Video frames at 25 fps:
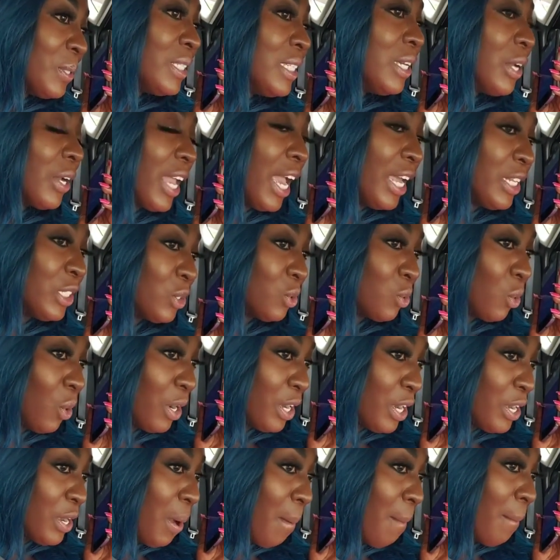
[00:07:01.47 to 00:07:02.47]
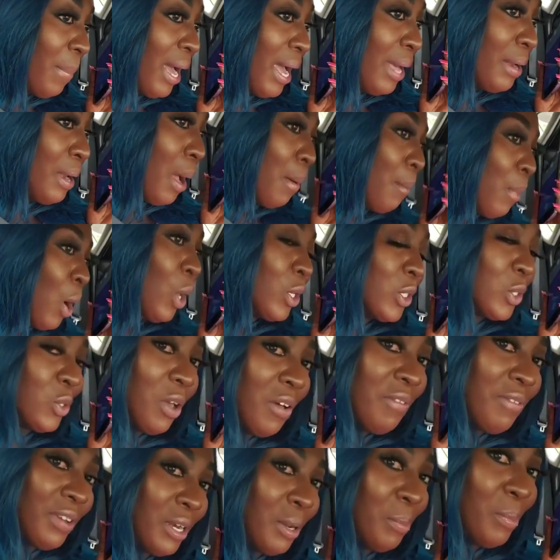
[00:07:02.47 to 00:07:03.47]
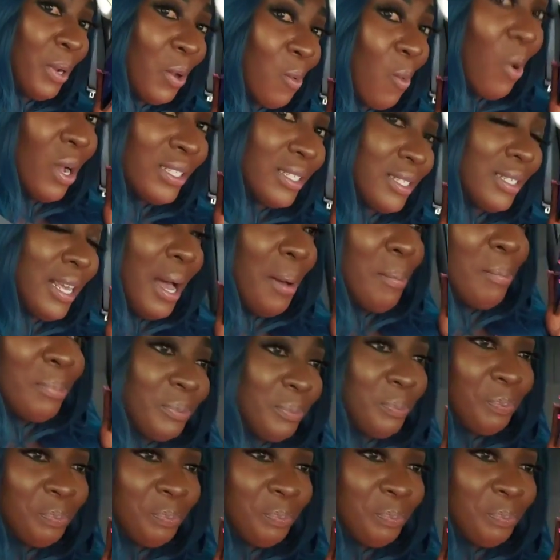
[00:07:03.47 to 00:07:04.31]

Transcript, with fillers: You can store the number and I'm also available on WhatsApp.